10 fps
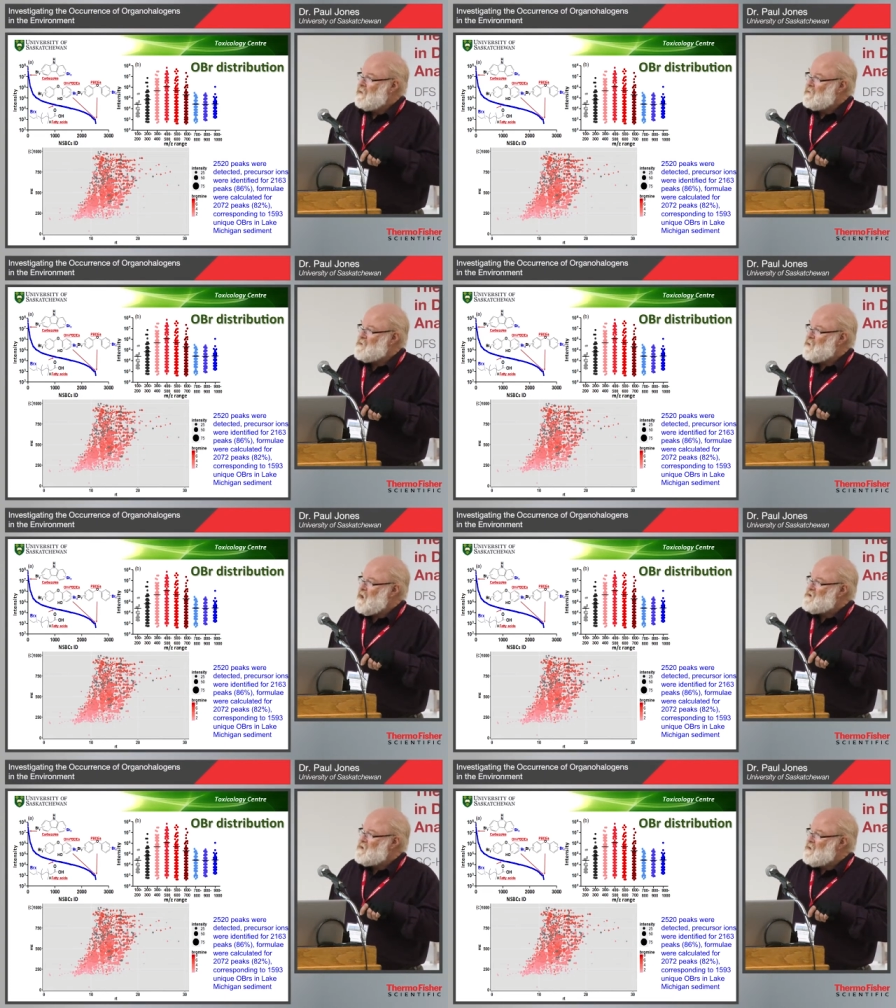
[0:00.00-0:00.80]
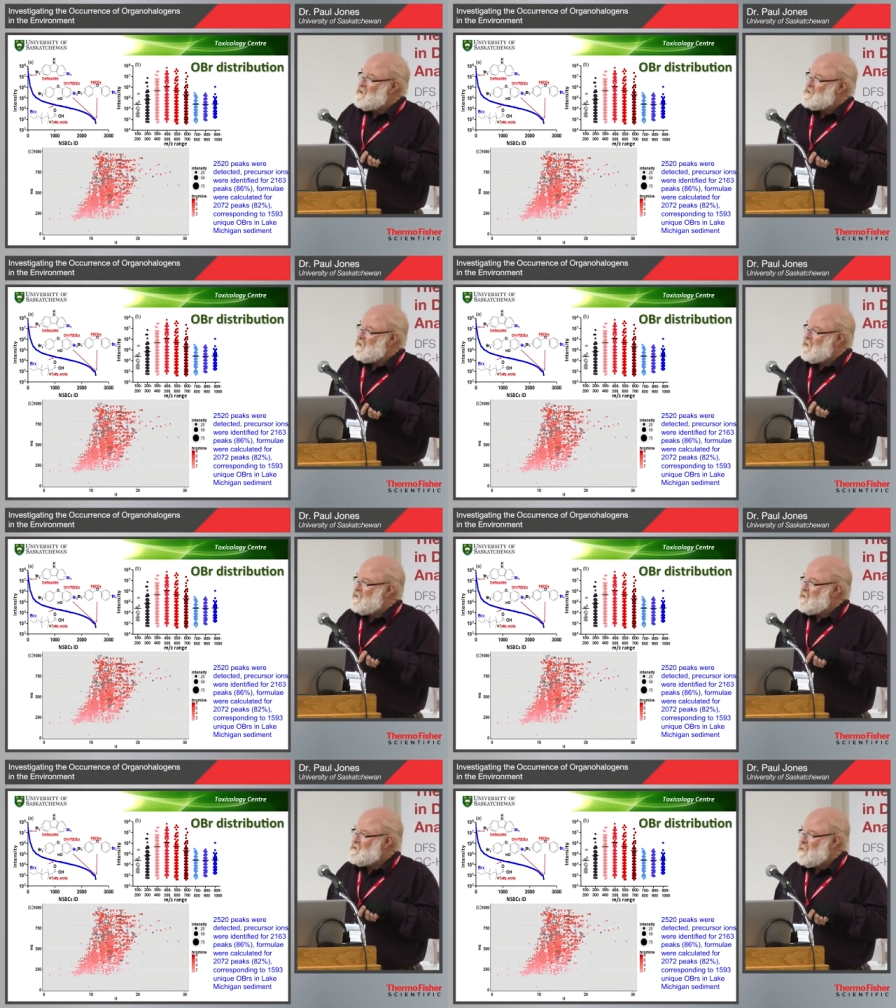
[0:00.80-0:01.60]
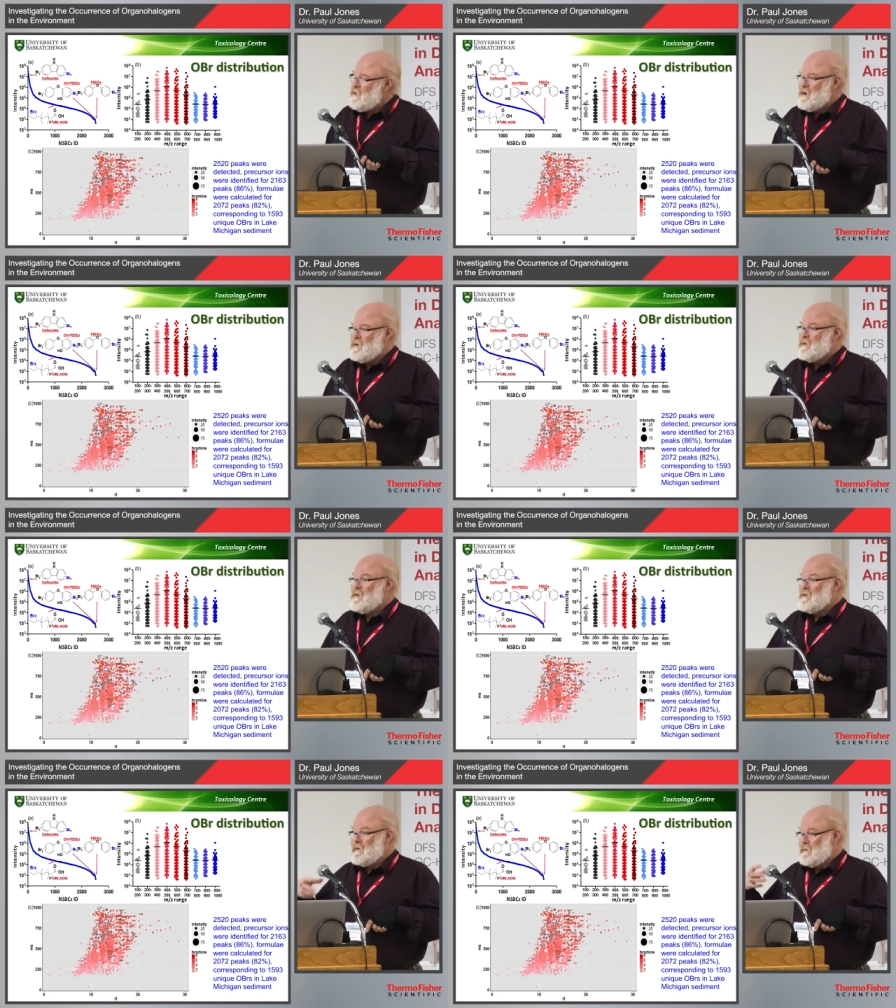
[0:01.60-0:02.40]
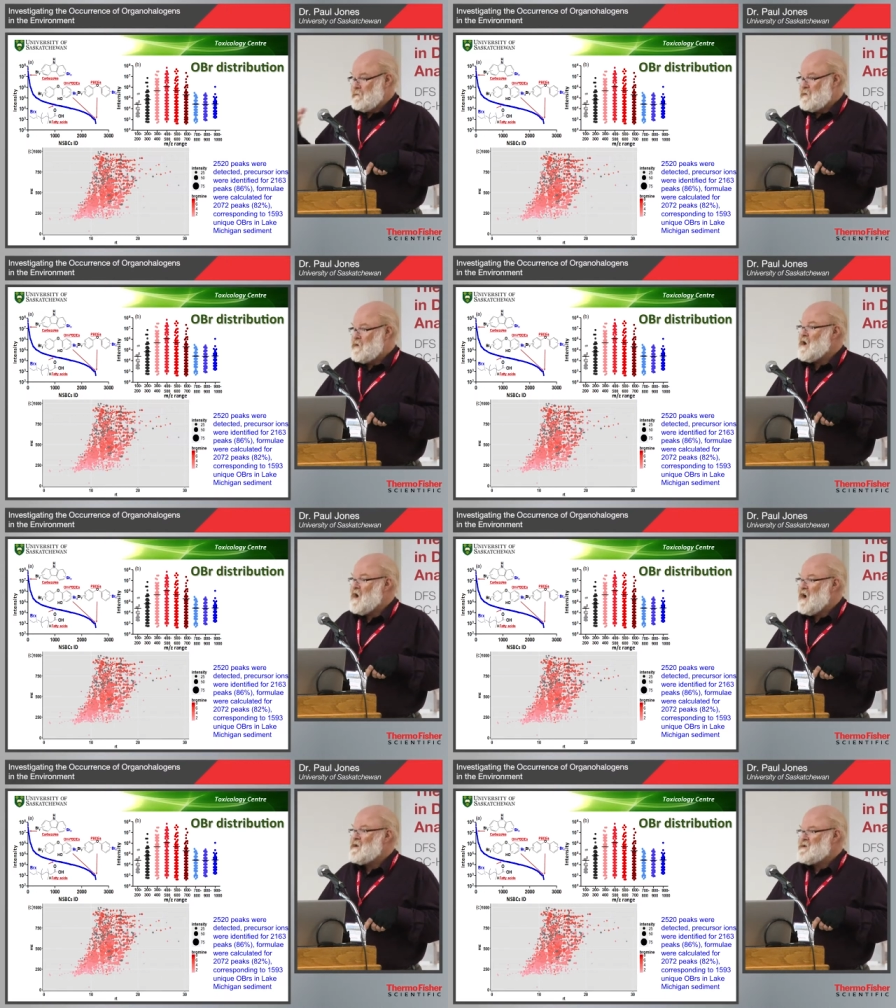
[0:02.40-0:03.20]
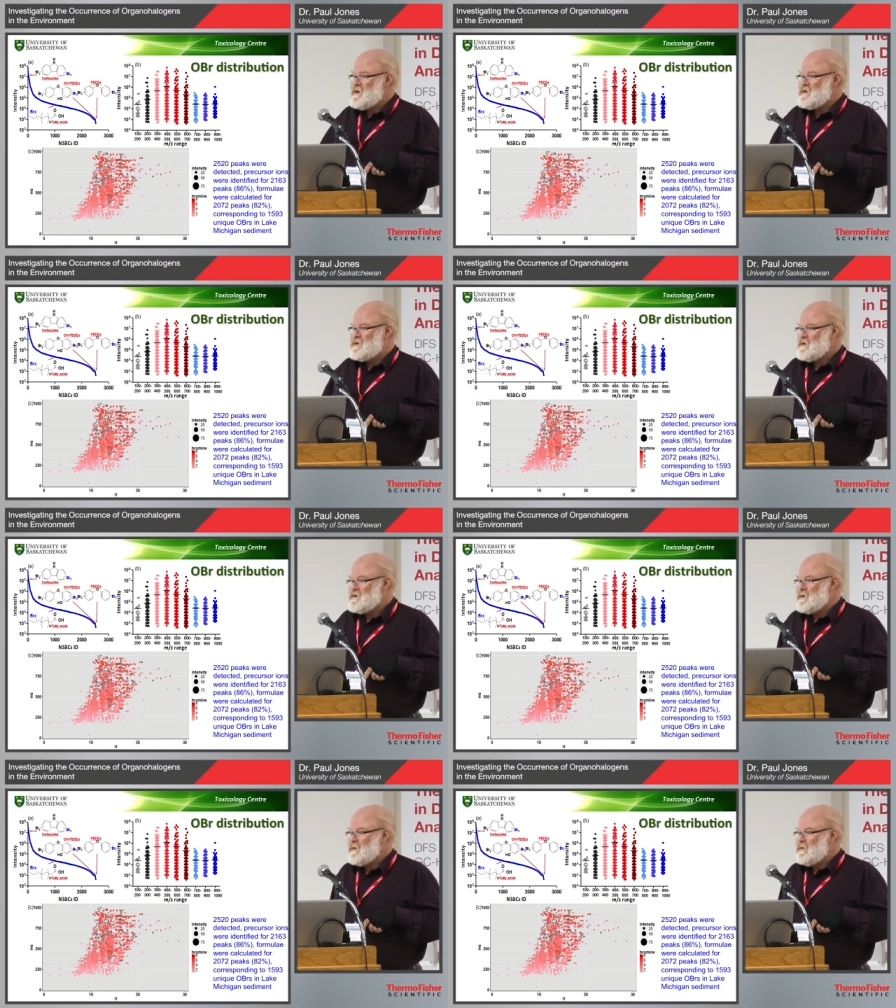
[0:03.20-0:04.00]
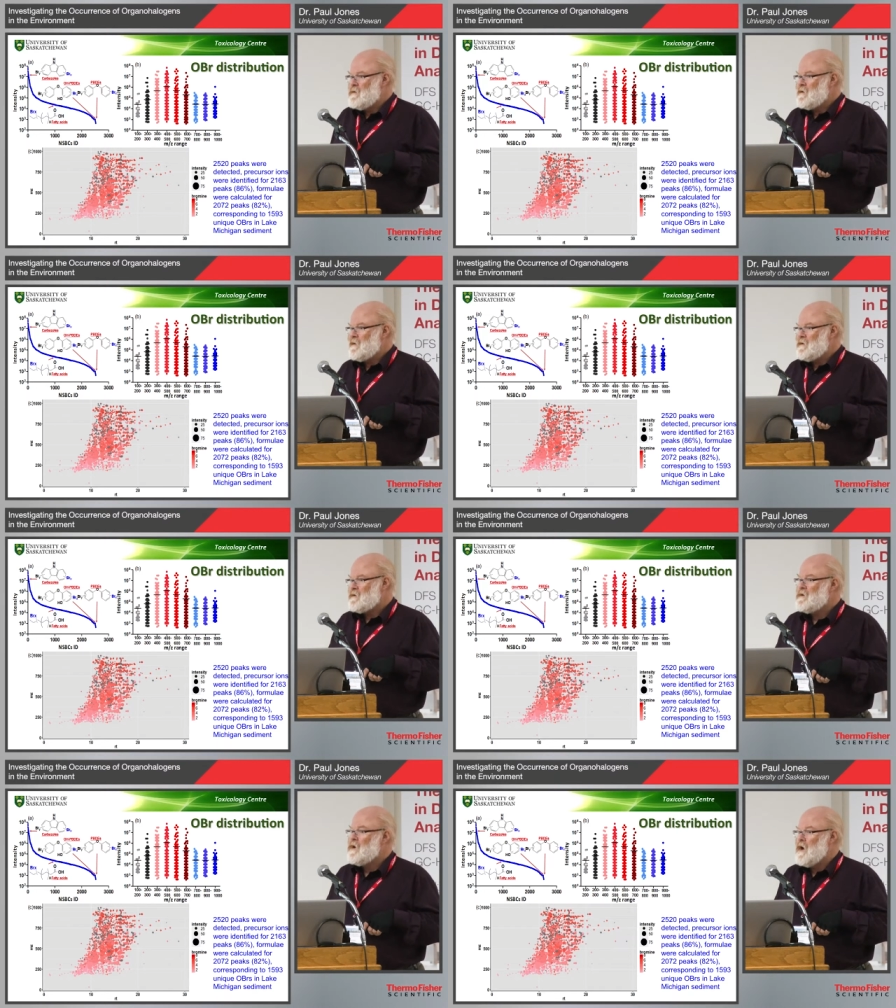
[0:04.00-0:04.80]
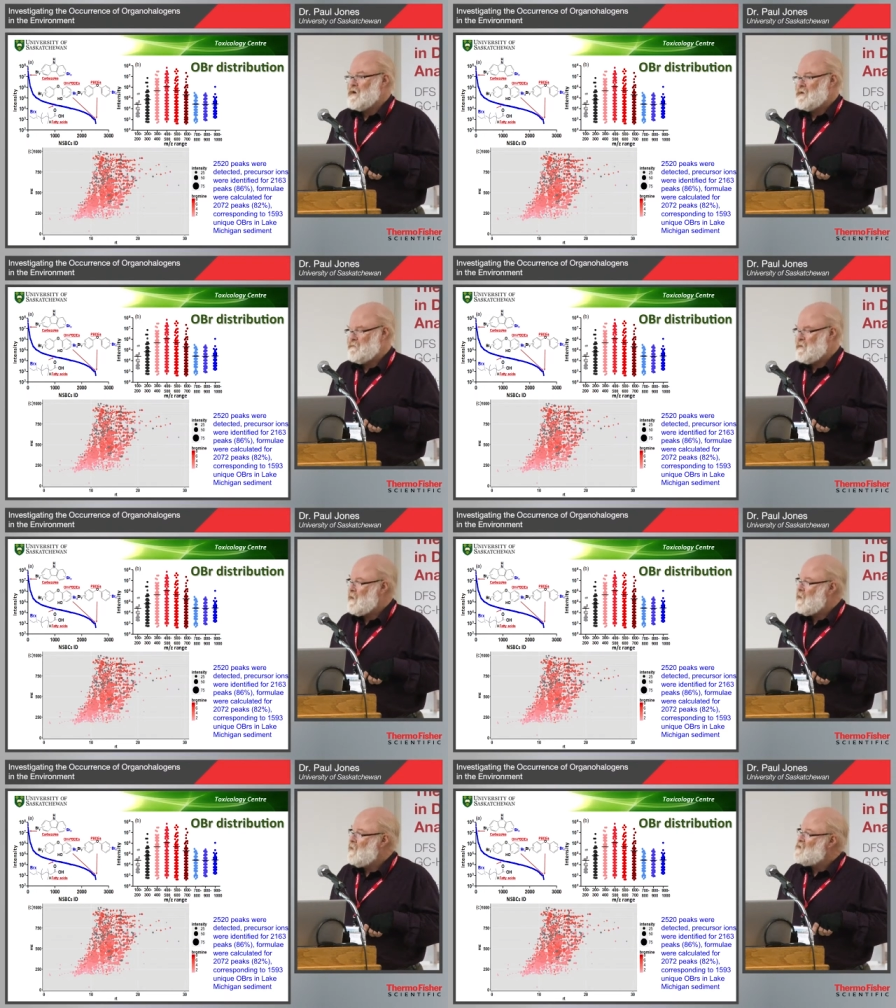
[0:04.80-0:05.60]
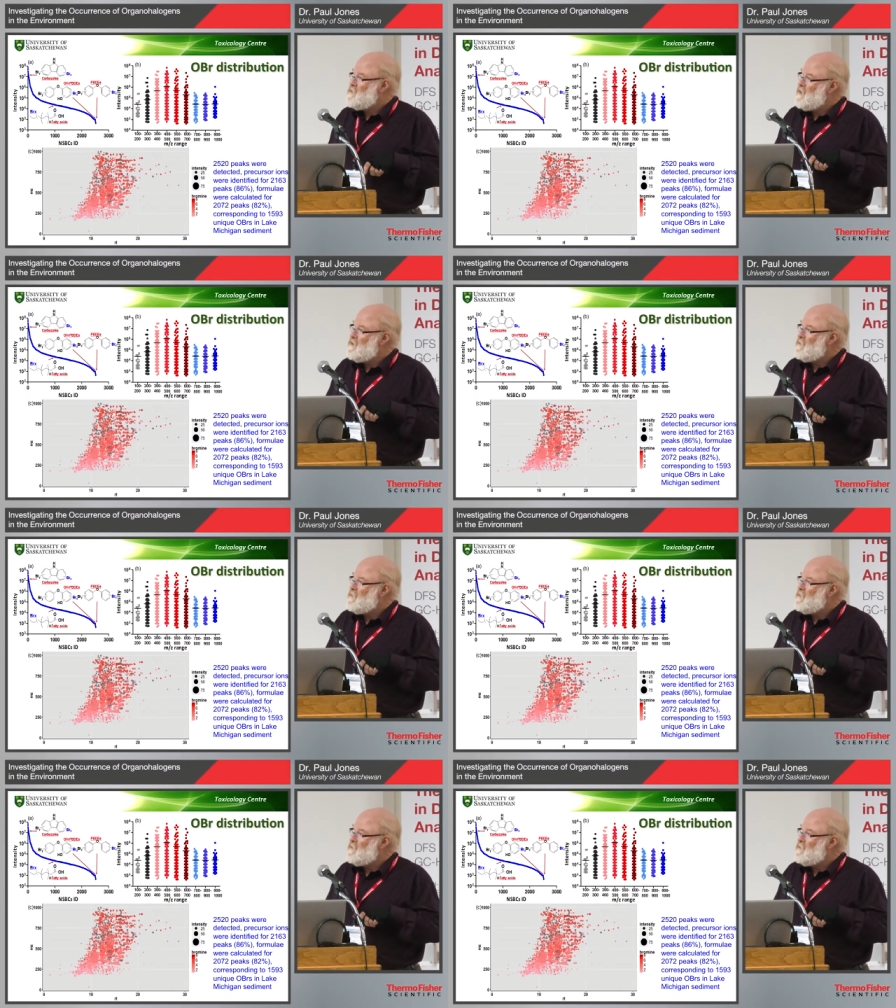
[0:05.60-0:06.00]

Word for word: But surprisingly, there's a lot of things up here in very high intensities that we really did not uh, expect